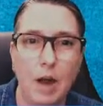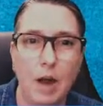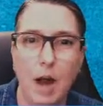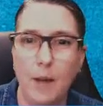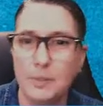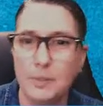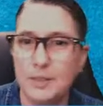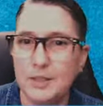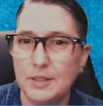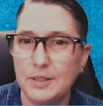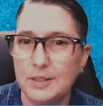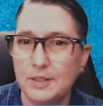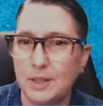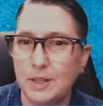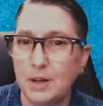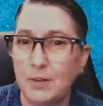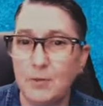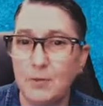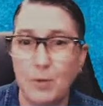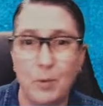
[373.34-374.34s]
options in
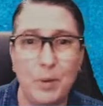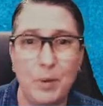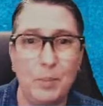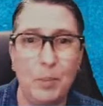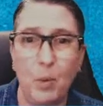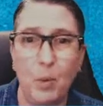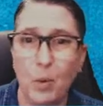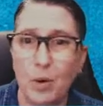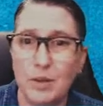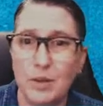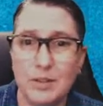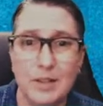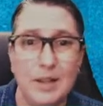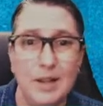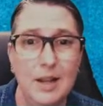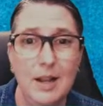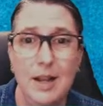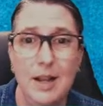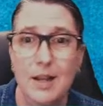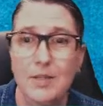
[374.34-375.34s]
there for reports.
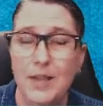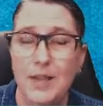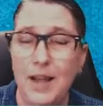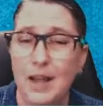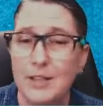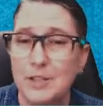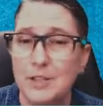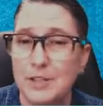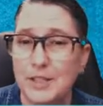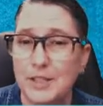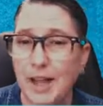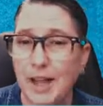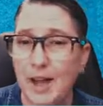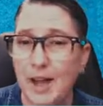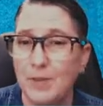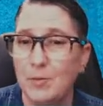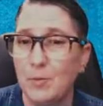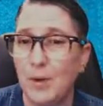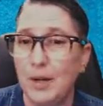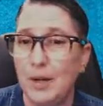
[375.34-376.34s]
They actually
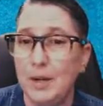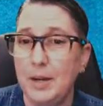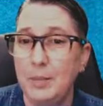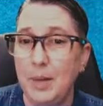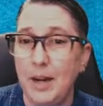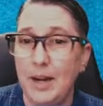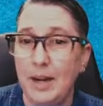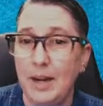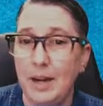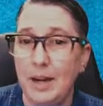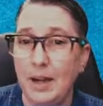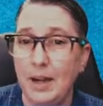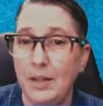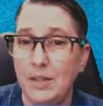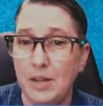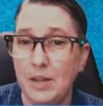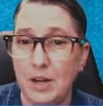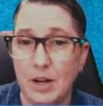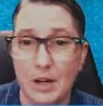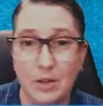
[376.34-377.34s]
have ready-made,
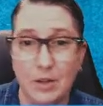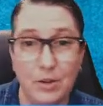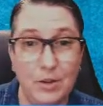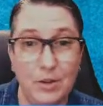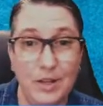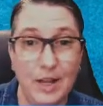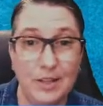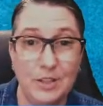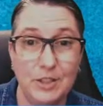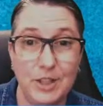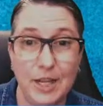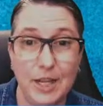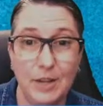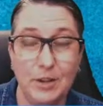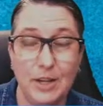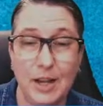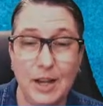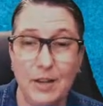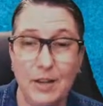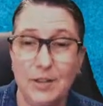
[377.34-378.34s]
and under the
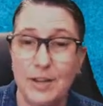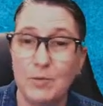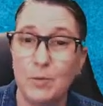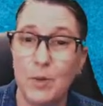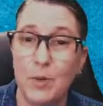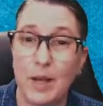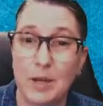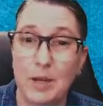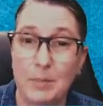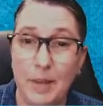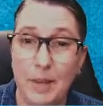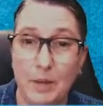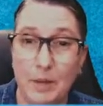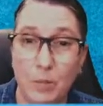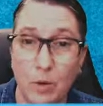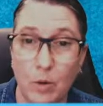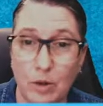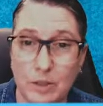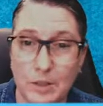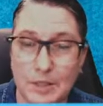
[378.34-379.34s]
educator account, they have
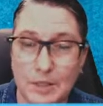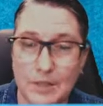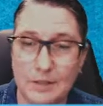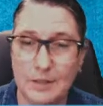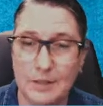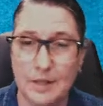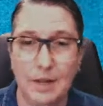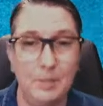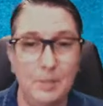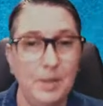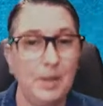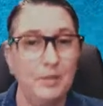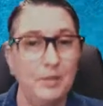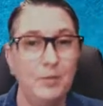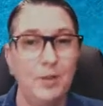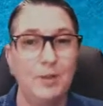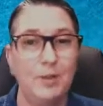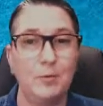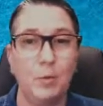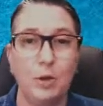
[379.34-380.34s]
ready-made worksheets. And I'm not a
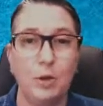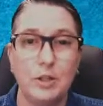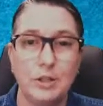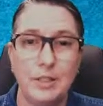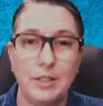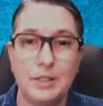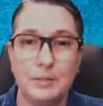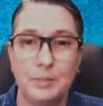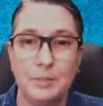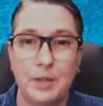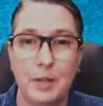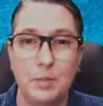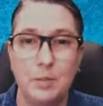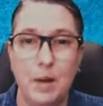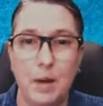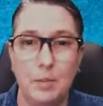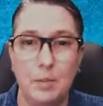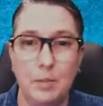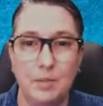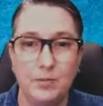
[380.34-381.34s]
fan of worksheets, but
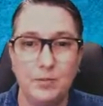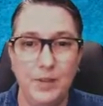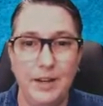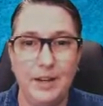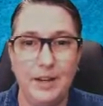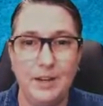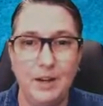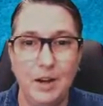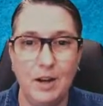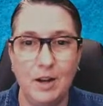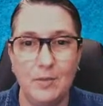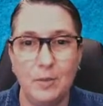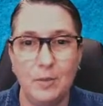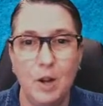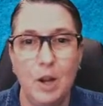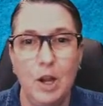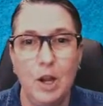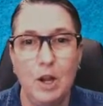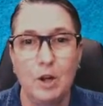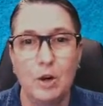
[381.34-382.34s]
I'm a fan of
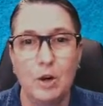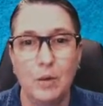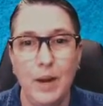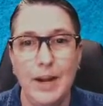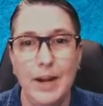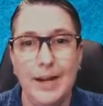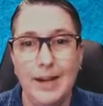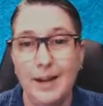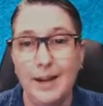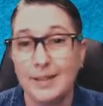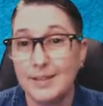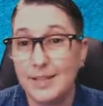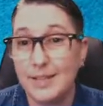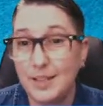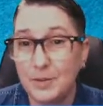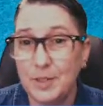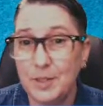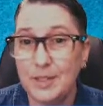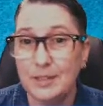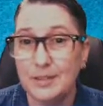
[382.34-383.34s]
creating
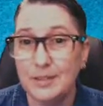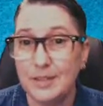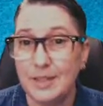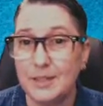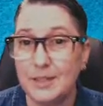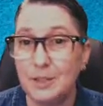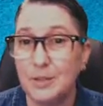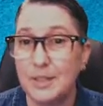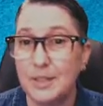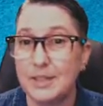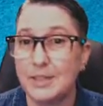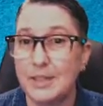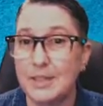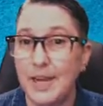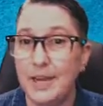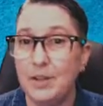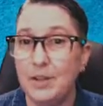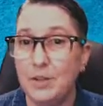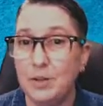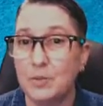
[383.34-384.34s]
activities, and you can
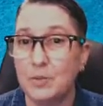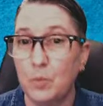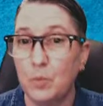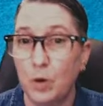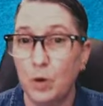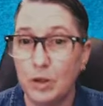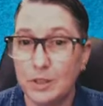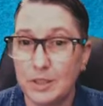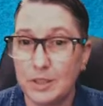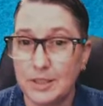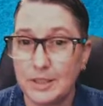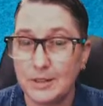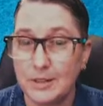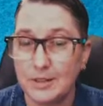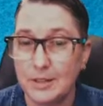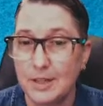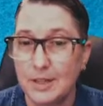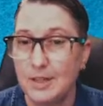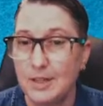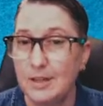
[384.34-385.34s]
take those
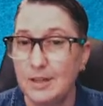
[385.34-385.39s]
worksheets.